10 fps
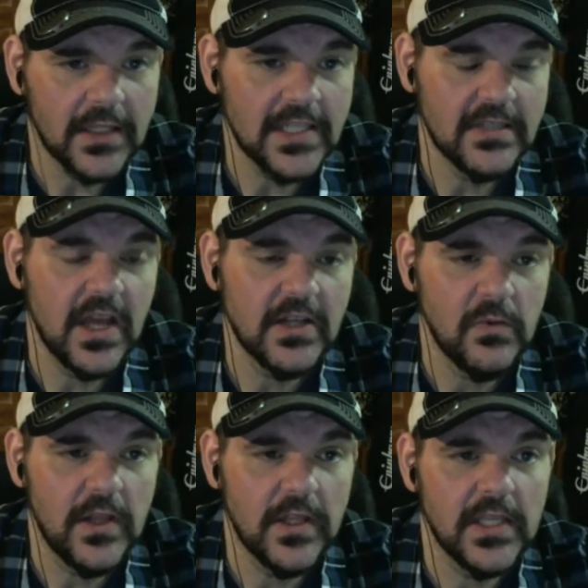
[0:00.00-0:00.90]
that's
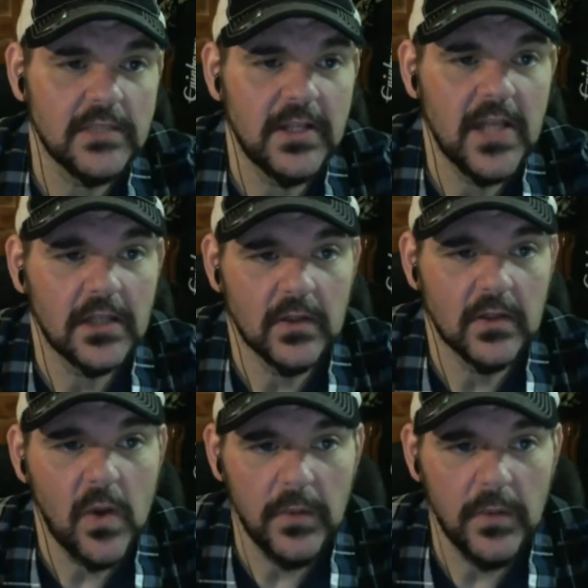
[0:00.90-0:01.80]
actually one of the things my doctor
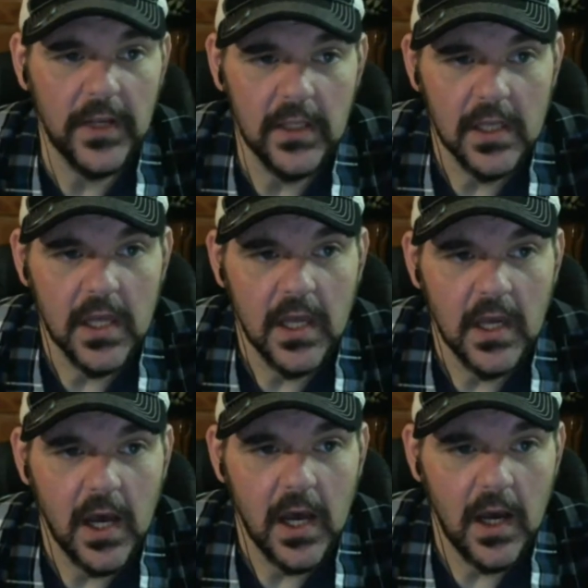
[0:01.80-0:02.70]
told me.
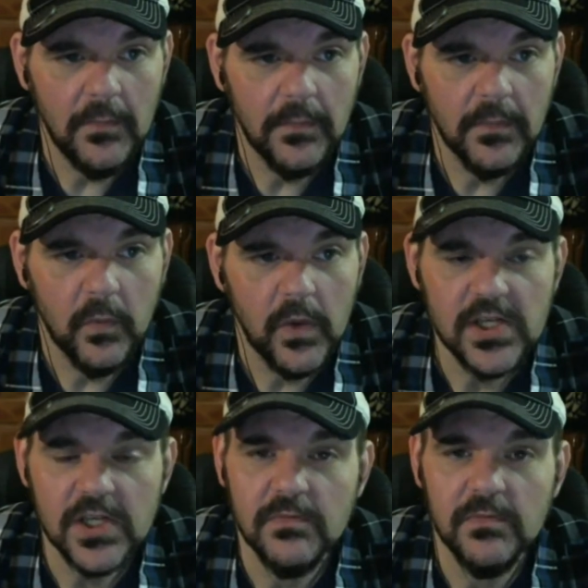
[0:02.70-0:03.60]

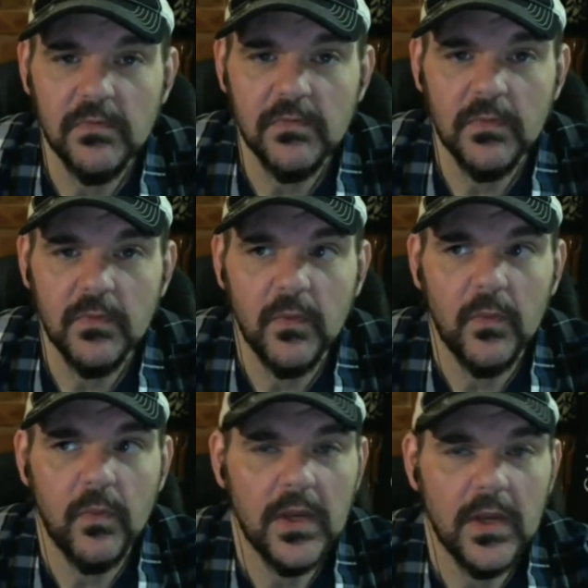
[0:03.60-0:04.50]
Which,
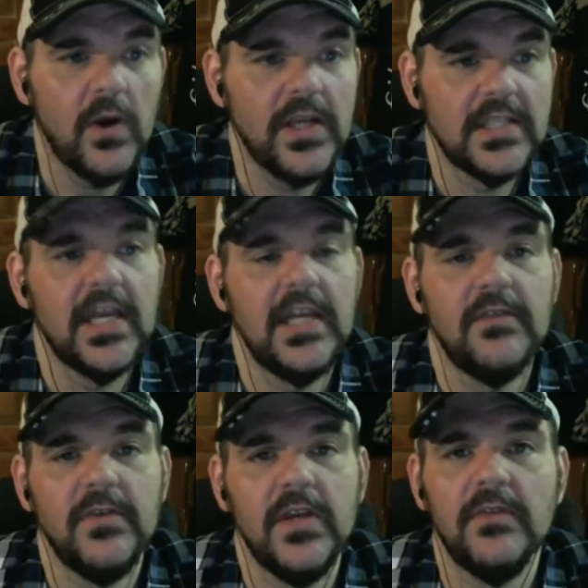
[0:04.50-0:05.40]
he said
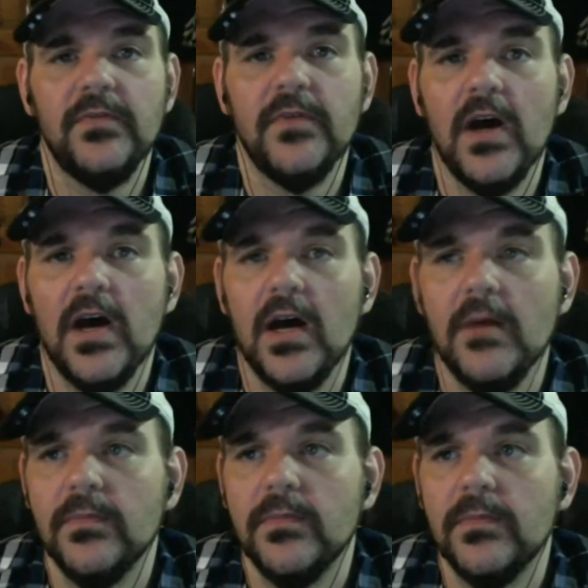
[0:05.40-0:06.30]
if you
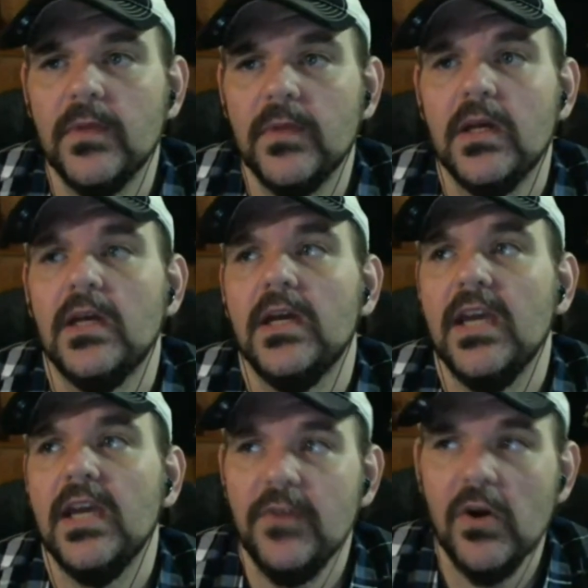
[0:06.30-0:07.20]

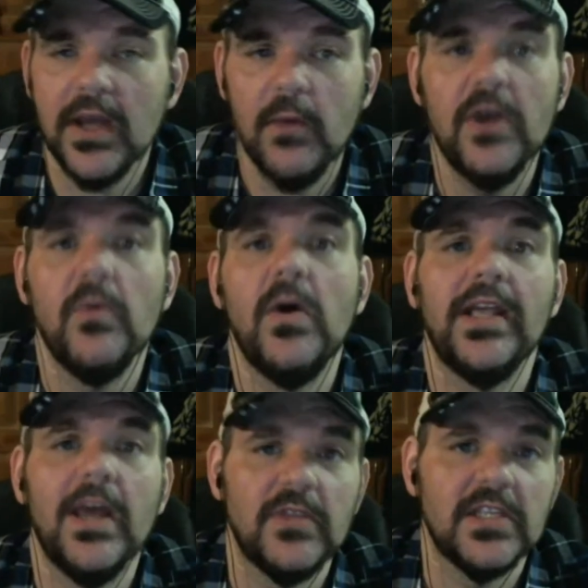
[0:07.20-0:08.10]
don't get where you want to
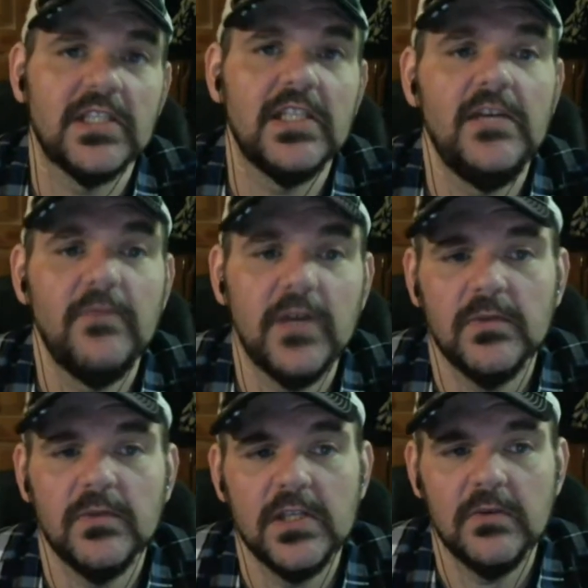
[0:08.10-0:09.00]
get with the sleeve, we could
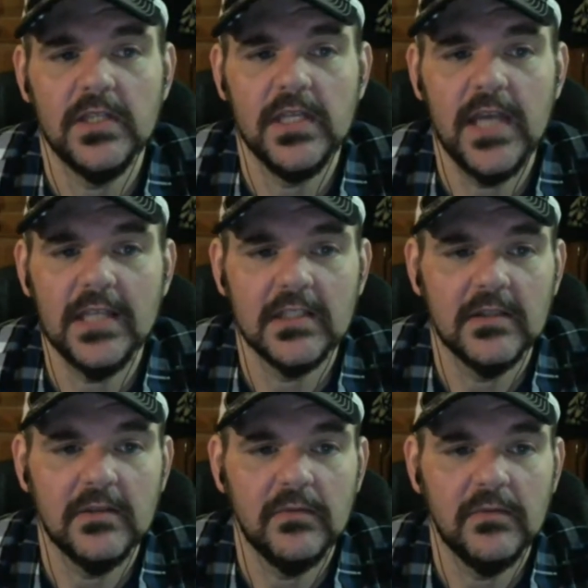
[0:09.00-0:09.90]
switch it to a DS.
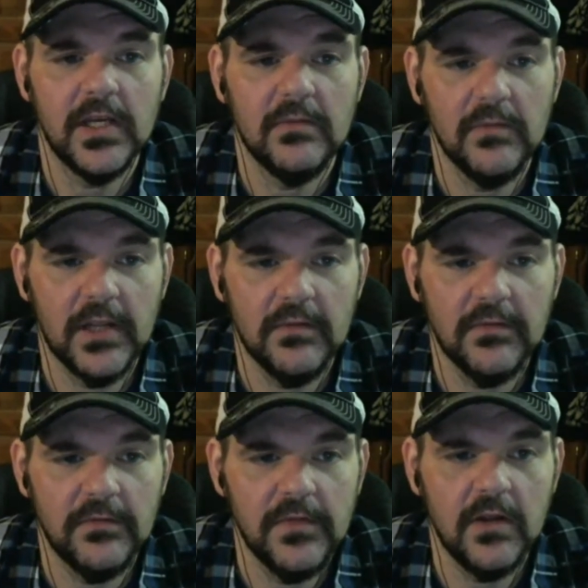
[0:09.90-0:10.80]
We could
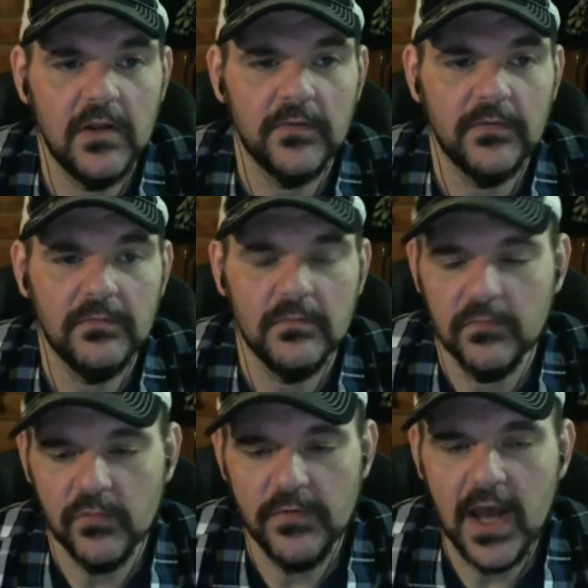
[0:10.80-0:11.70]

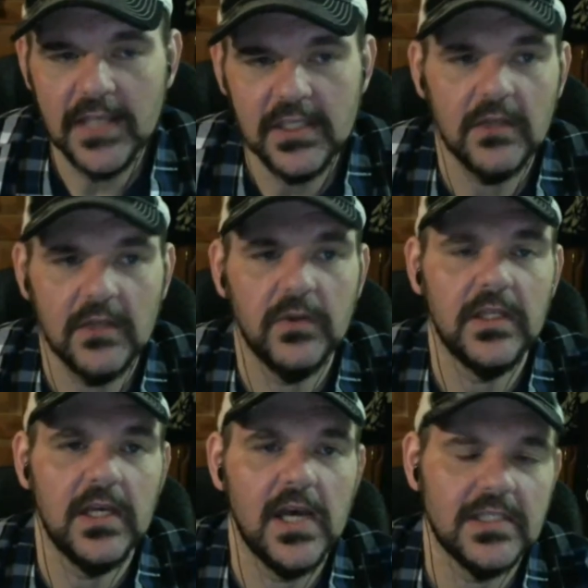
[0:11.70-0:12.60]
revise you to do a
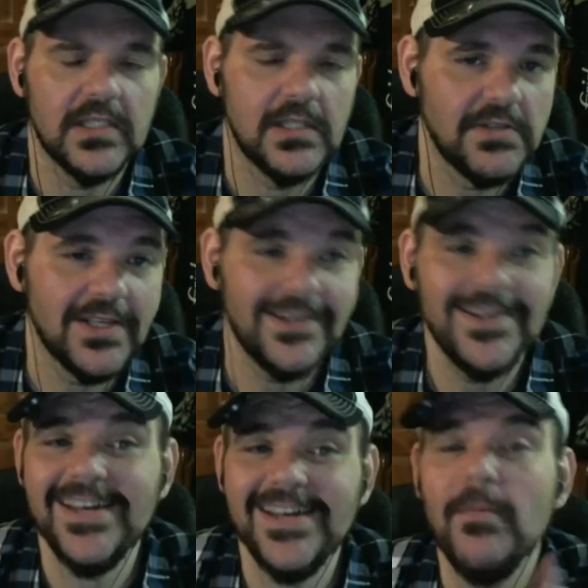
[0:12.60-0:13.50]
DS. And I was like,
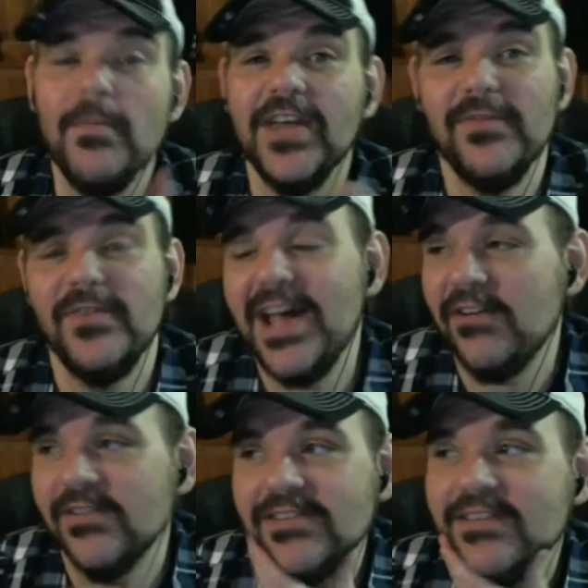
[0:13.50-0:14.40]
I'm okay for
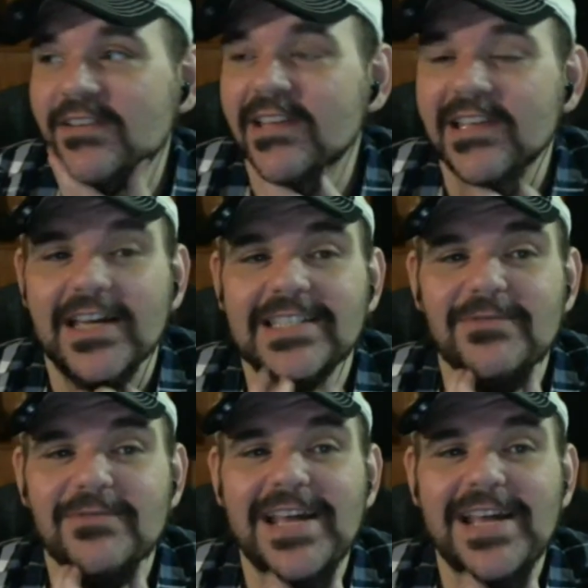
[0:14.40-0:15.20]
now. I'll see what